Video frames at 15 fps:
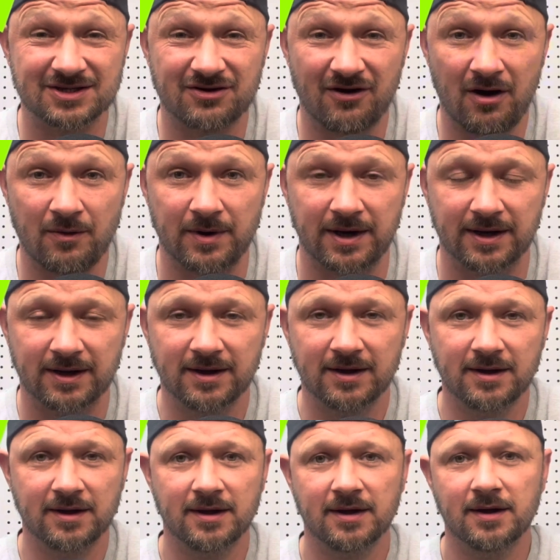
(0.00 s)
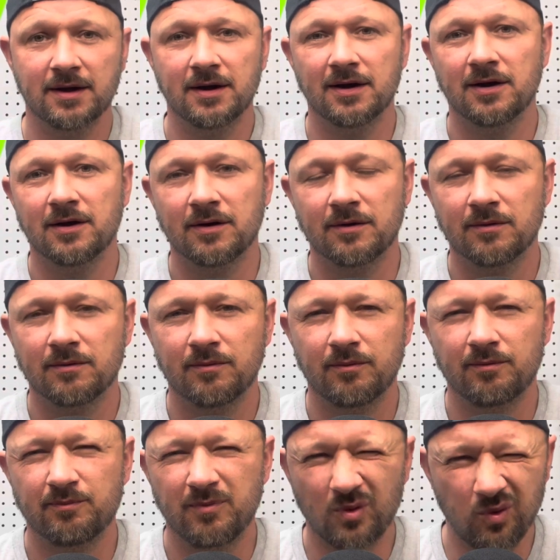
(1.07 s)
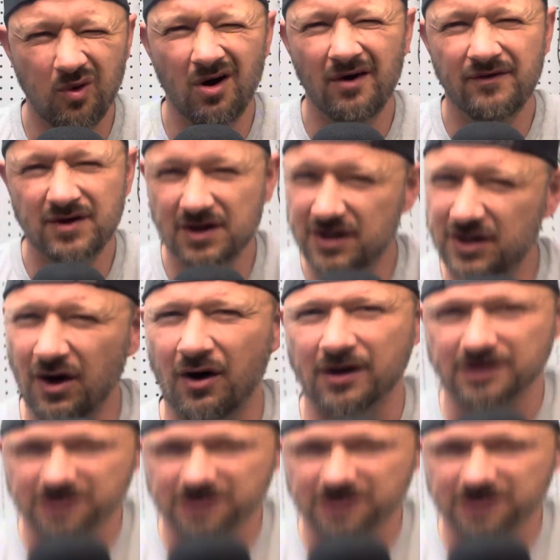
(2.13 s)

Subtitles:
growing. But what if you died